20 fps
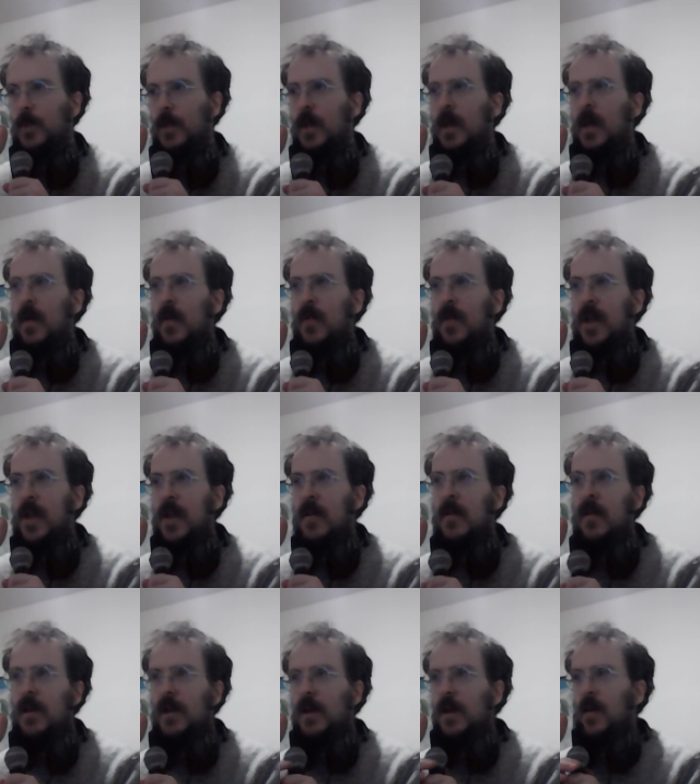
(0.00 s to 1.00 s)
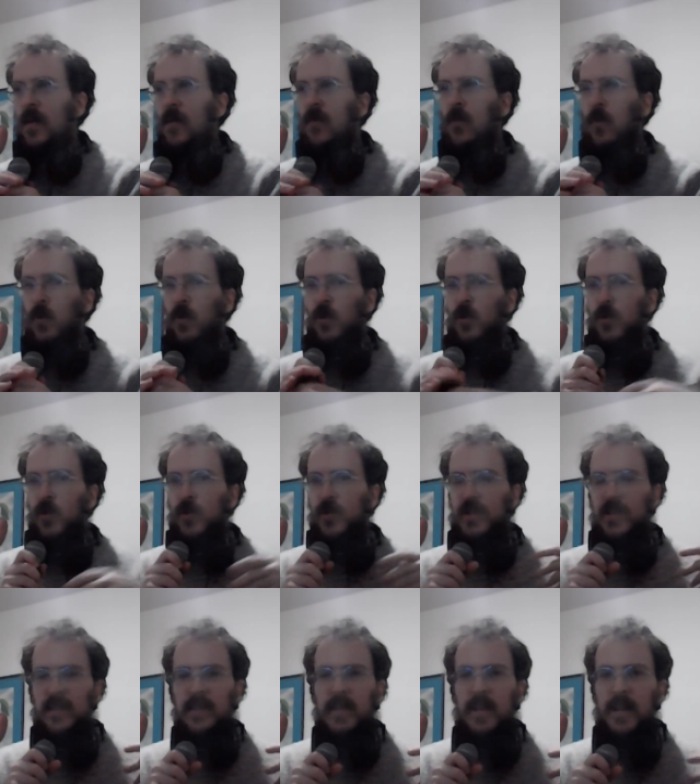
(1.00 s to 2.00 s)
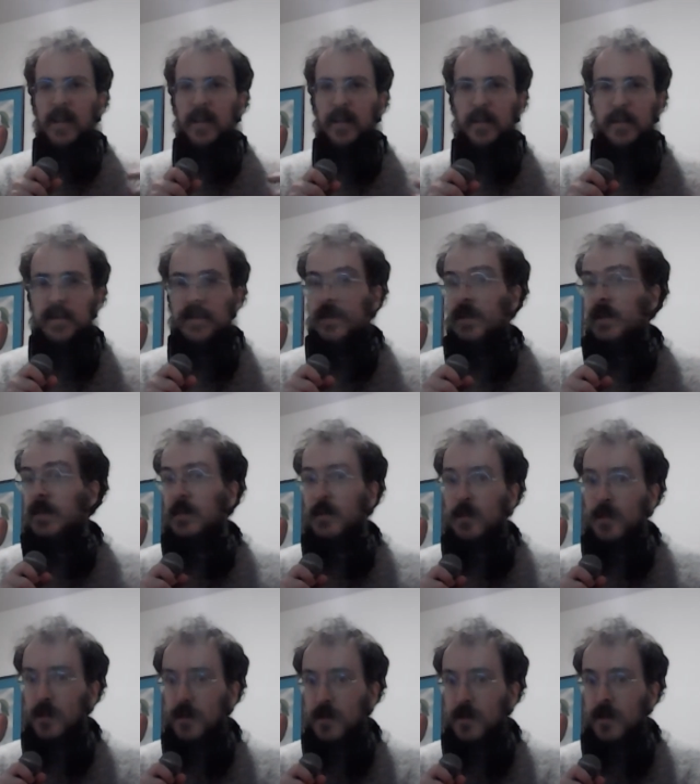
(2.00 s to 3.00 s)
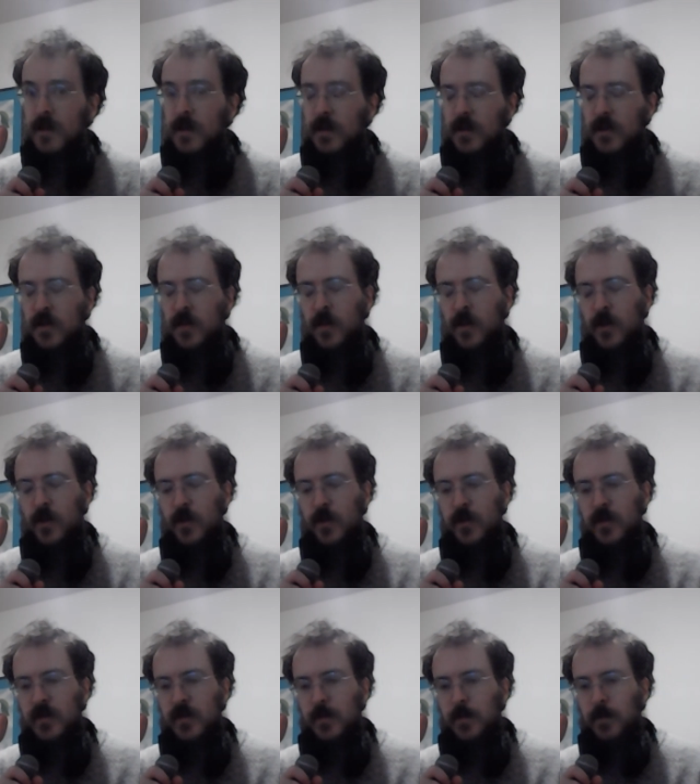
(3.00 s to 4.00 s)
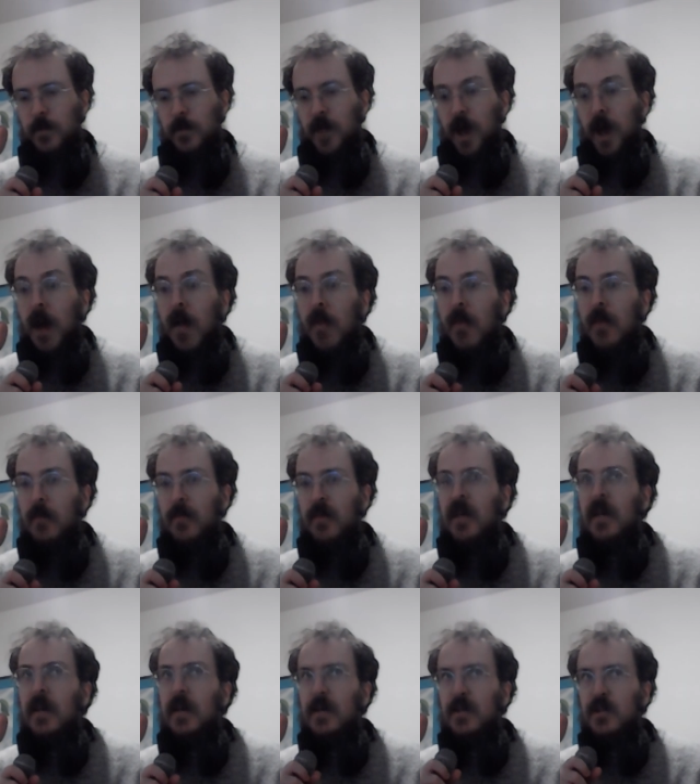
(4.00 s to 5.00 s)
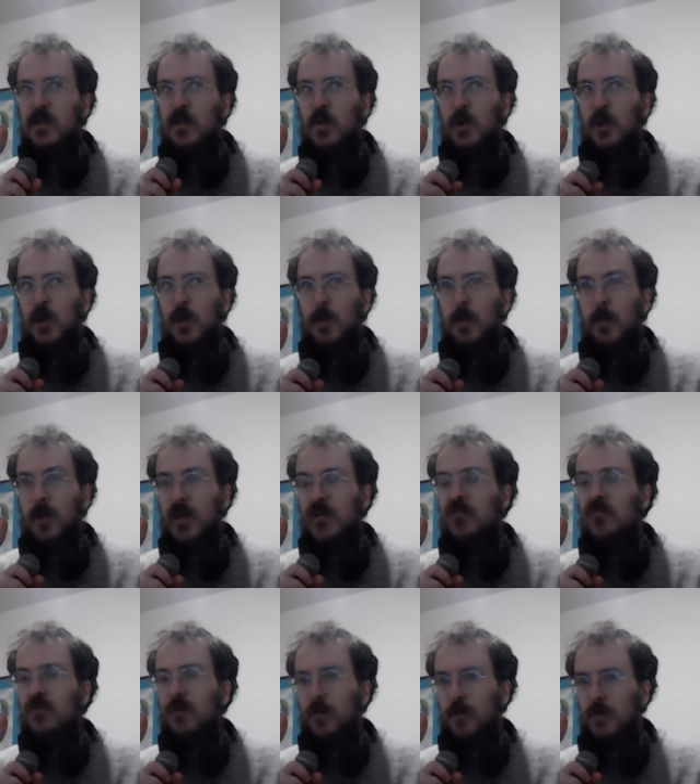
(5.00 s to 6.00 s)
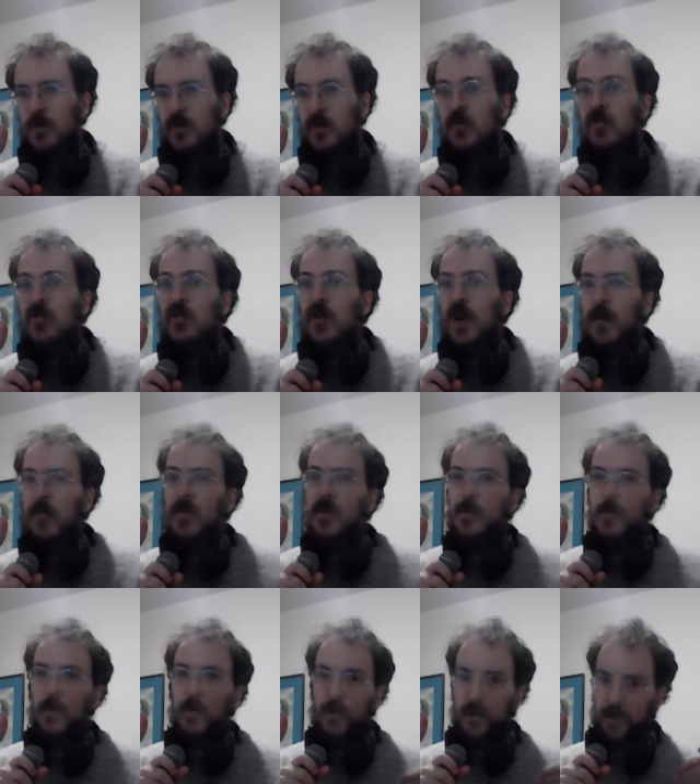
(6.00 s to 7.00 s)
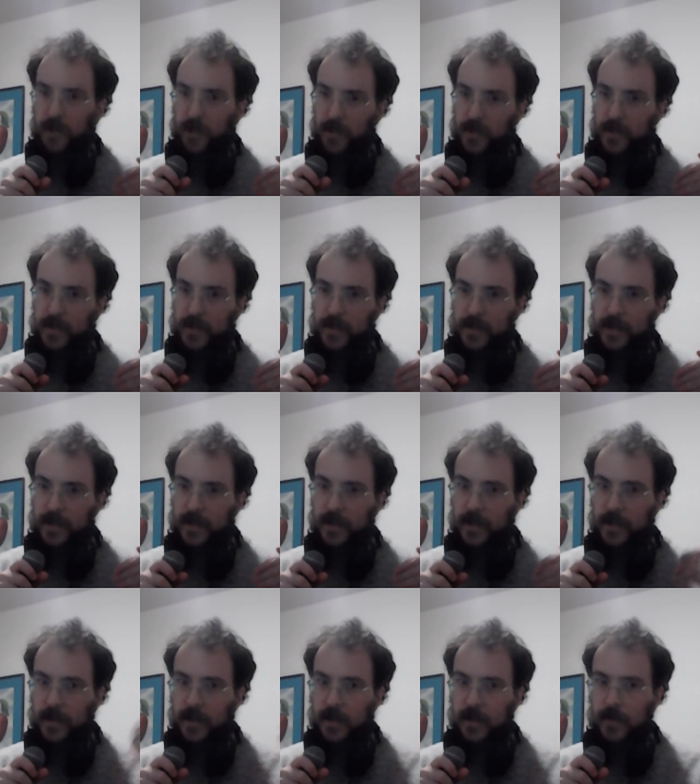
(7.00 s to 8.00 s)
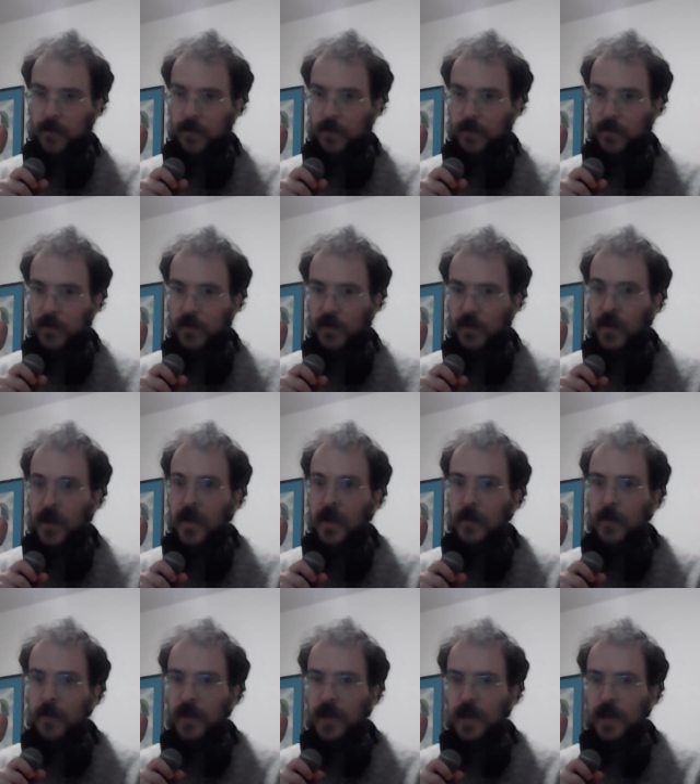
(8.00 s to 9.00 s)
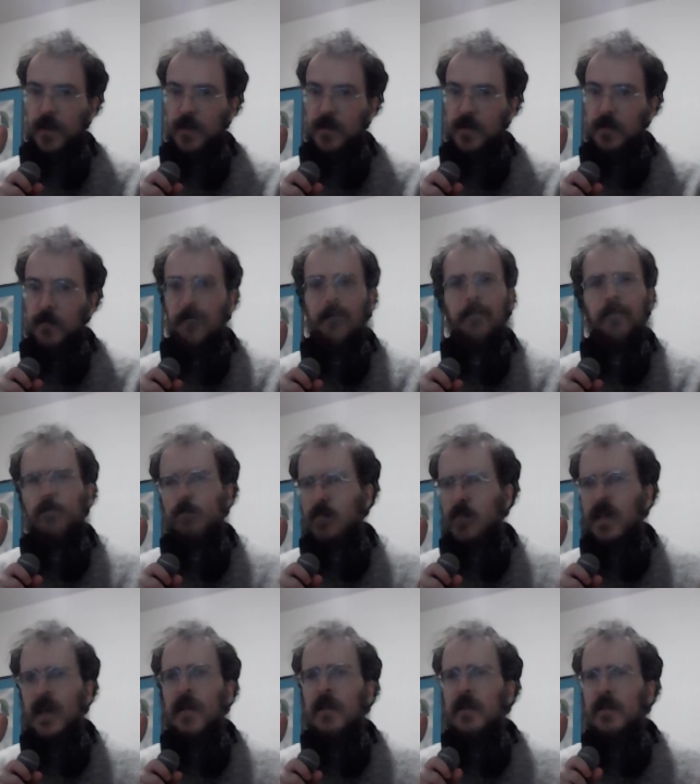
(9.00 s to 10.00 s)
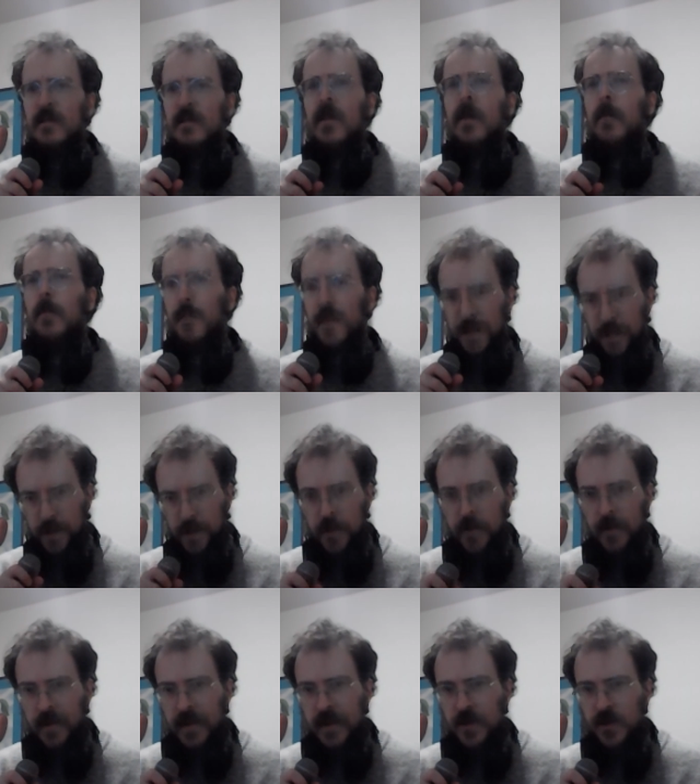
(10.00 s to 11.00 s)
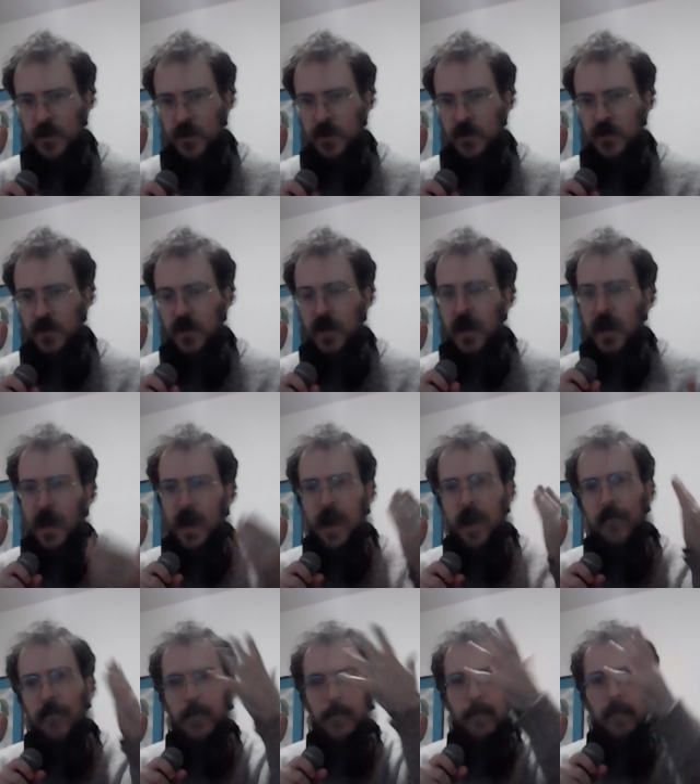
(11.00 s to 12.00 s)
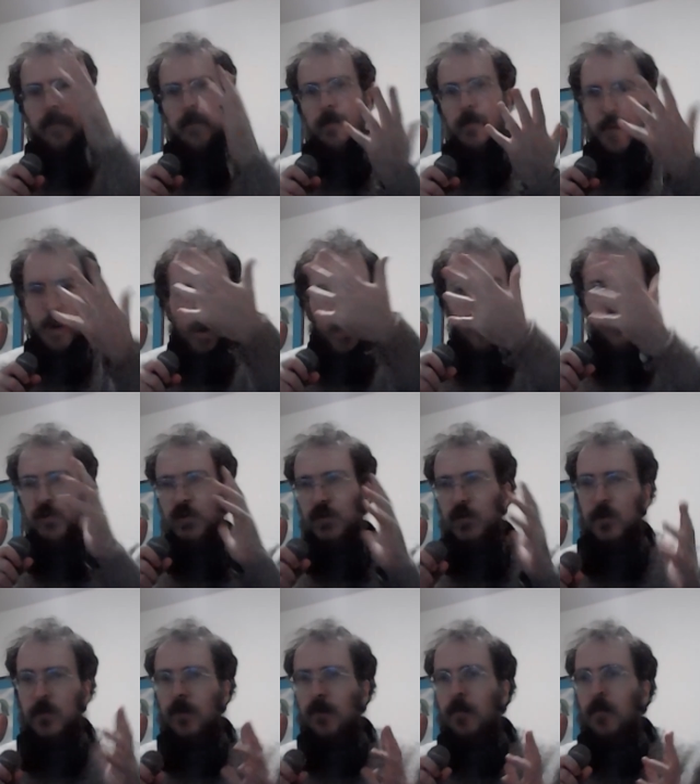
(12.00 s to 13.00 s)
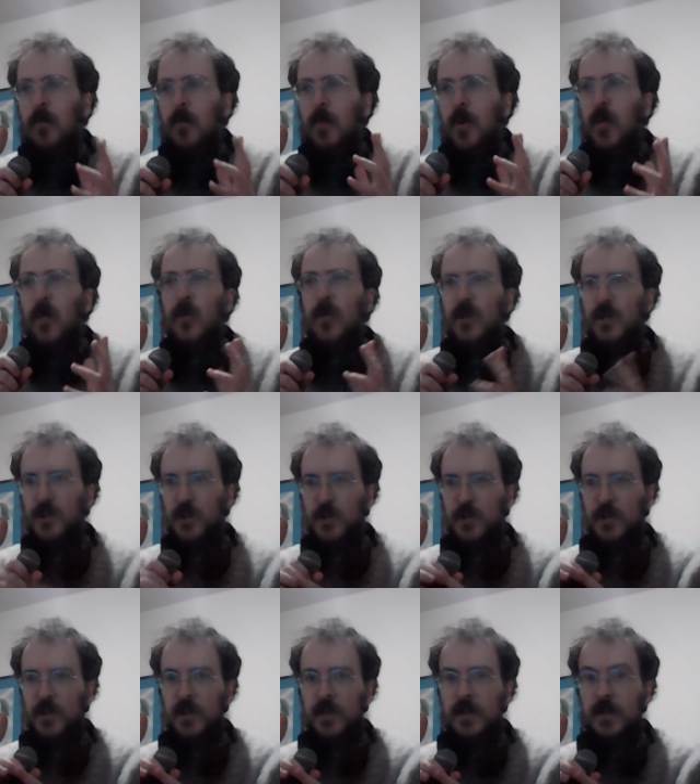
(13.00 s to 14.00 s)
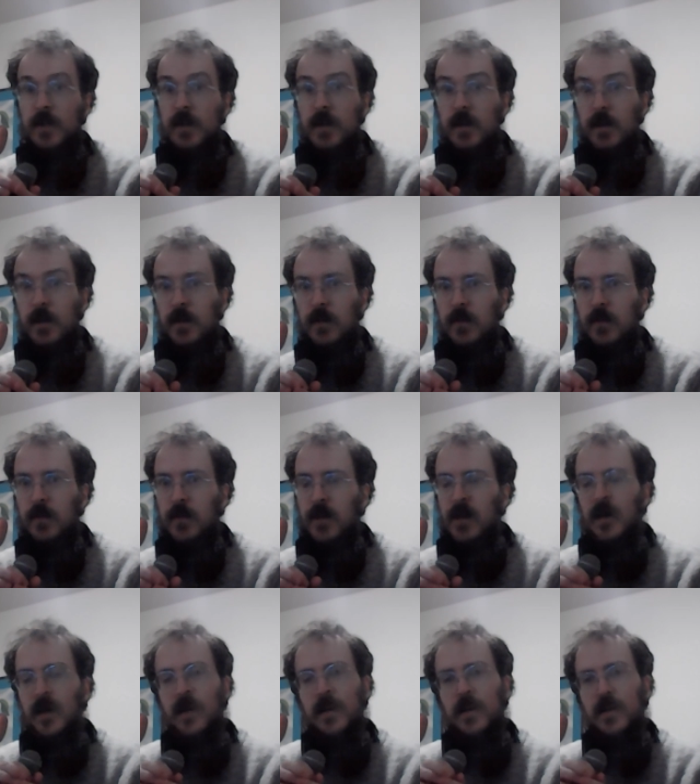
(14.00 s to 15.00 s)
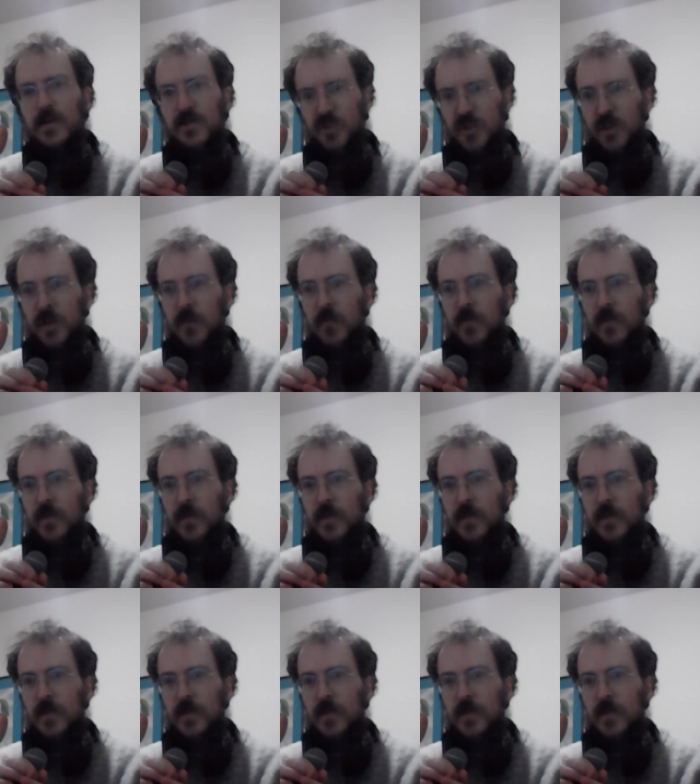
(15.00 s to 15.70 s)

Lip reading: Then, for design consistency, I suppose, other beings who are not mushrooms also have this polka dot design, like the piranha plants. In some incarnations, have a whole sort of polka dotted kind of surface